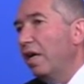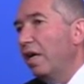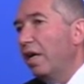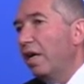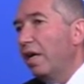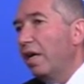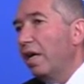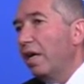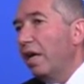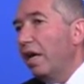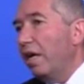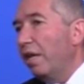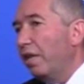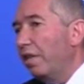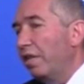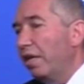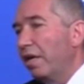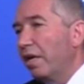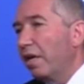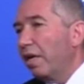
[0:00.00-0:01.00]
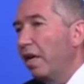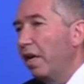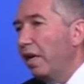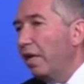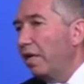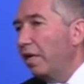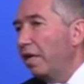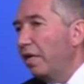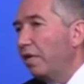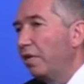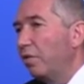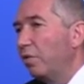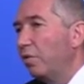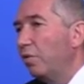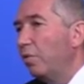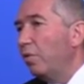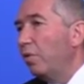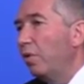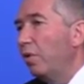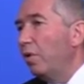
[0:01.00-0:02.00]
uh, uh, anything related
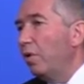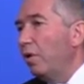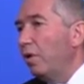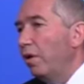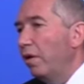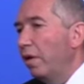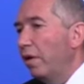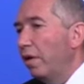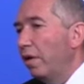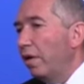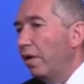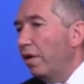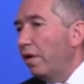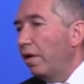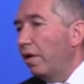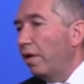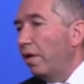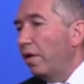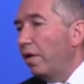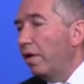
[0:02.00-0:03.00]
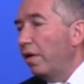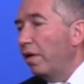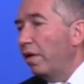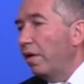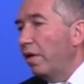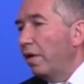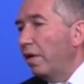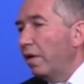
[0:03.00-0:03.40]
to uh,